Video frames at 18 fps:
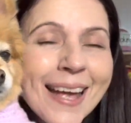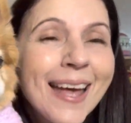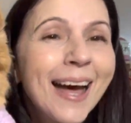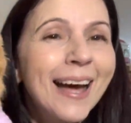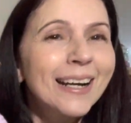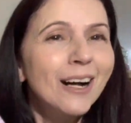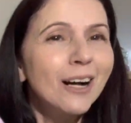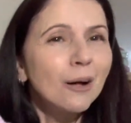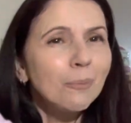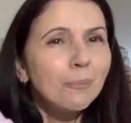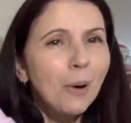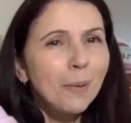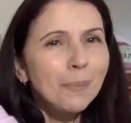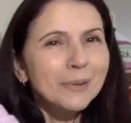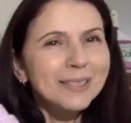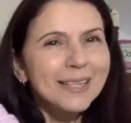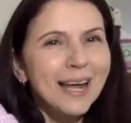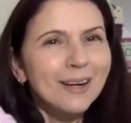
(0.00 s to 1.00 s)
and I'll pop
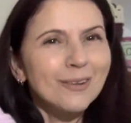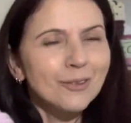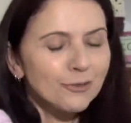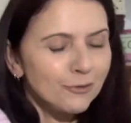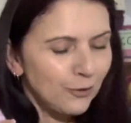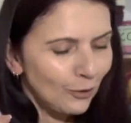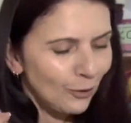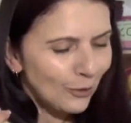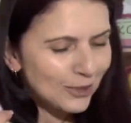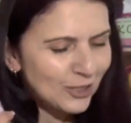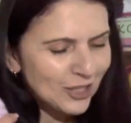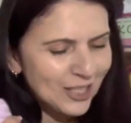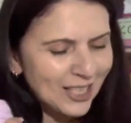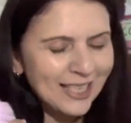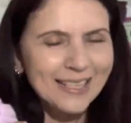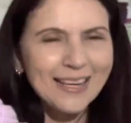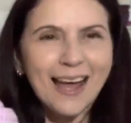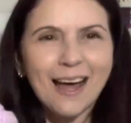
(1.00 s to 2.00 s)
her down on the floor and she
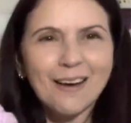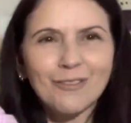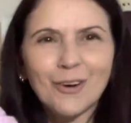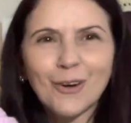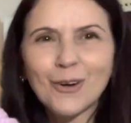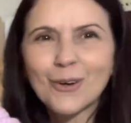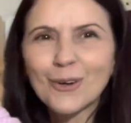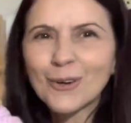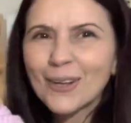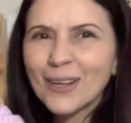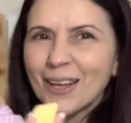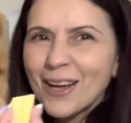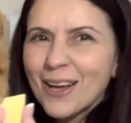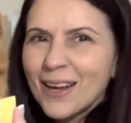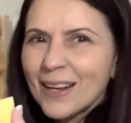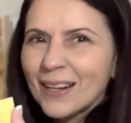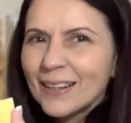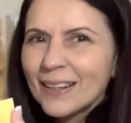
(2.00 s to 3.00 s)
can have her
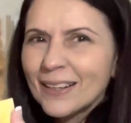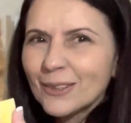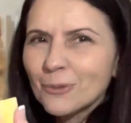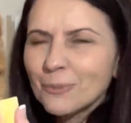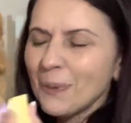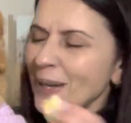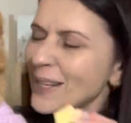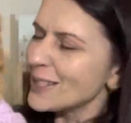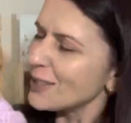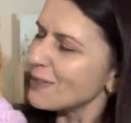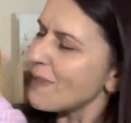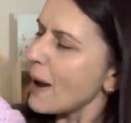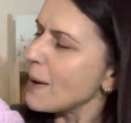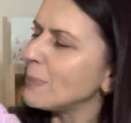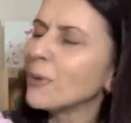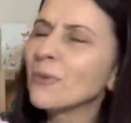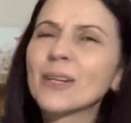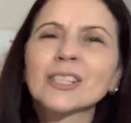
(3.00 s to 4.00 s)
little piece of
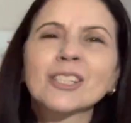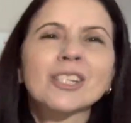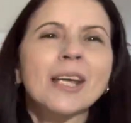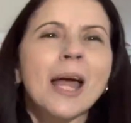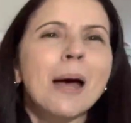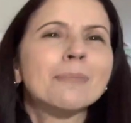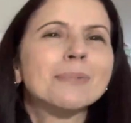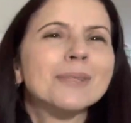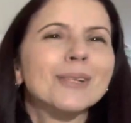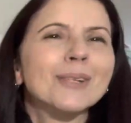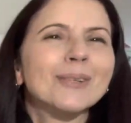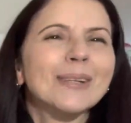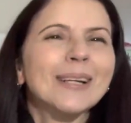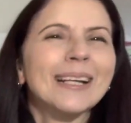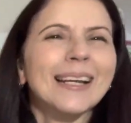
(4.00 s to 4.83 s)
apple that she absolutely